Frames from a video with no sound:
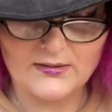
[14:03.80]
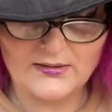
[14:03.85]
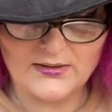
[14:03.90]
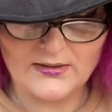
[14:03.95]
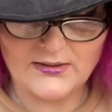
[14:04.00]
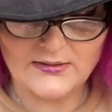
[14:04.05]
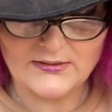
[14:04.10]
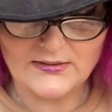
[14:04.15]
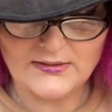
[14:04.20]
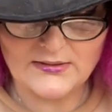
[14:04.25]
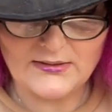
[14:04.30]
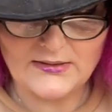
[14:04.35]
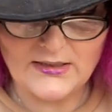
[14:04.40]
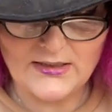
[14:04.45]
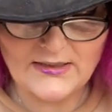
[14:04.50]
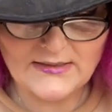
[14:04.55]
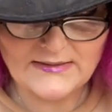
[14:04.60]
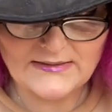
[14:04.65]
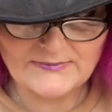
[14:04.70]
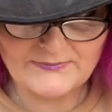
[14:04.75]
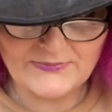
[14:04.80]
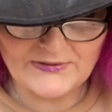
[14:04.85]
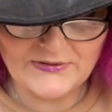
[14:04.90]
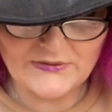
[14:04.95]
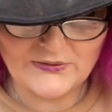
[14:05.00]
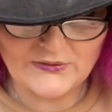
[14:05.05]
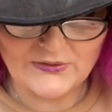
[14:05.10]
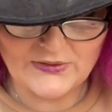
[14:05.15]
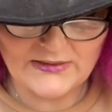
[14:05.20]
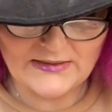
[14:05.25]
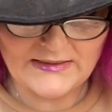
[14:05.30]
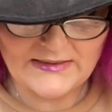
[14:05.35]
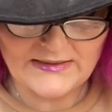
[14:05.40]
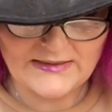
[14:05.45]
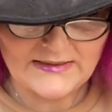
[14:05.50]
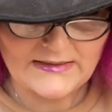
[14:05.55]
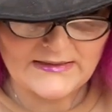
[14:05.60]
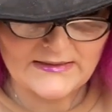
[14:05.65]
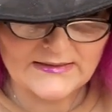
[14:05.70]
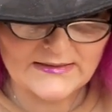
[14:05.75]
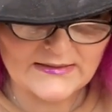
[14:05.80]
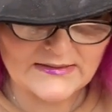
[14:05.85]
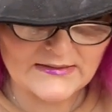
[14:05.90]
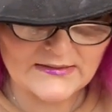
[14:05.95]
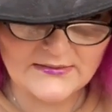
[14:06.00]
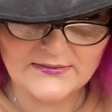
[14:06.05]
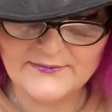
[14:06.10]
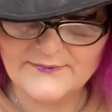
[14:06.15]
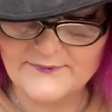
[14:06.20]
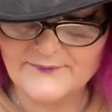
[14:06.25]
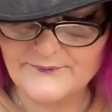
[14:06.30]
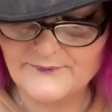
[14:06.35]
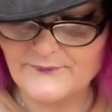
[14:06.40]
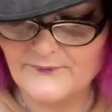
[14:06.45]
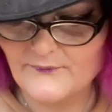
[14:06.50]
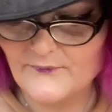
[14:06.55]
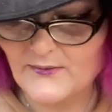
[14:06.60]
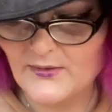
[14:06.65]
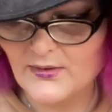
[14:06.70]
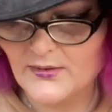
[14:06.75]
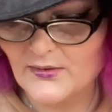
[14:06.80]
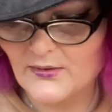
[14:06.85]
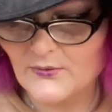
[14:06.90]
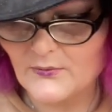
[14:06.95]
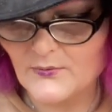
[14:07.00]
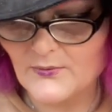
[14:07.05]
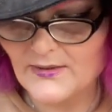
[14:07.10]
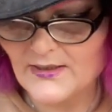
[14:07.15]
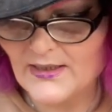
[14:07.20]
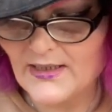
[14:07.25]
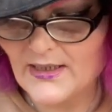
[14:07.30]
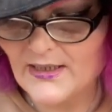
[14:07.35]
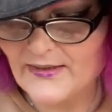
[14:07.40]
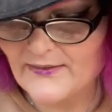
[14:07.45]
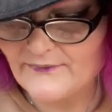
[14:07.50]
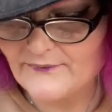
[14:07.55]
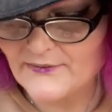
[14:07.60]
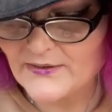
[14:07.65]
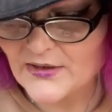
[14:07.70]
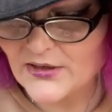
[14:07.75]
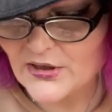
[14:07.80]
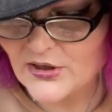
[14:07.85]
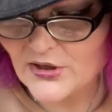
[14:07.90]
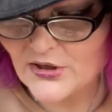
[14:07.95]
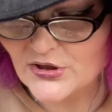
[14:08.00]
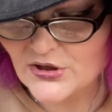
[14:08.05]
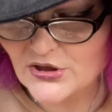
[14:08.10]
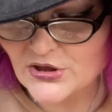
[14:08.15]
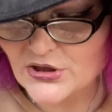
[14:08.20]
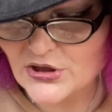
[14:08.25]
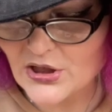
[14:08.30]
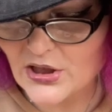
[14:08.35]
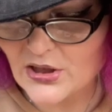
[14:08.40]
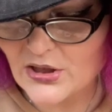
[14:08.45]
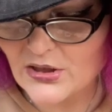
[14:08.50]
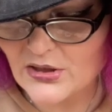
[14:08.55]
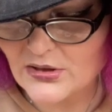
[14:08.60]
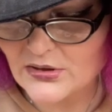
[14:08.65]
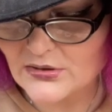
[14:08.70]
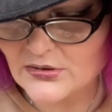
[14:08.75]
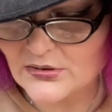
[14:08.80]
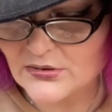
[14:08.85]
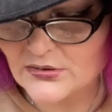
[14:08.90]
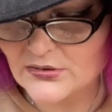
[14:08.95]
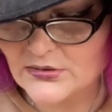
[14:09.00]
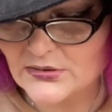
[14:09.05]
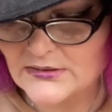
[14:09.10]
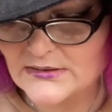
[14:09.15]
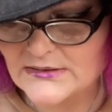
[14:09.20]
And last but not least, we have Chalcedony.